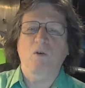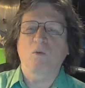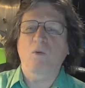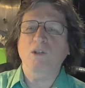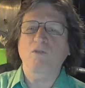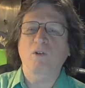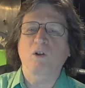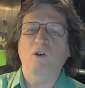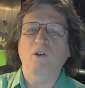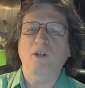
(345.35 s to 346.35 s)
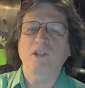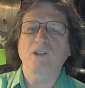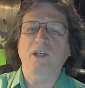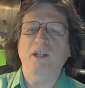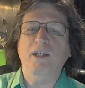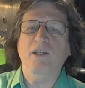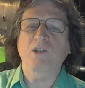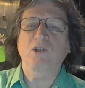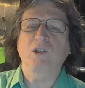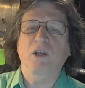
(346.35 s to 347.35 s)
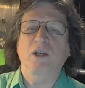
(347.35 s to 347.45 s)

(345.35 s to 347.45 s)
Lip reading: Restful alertness is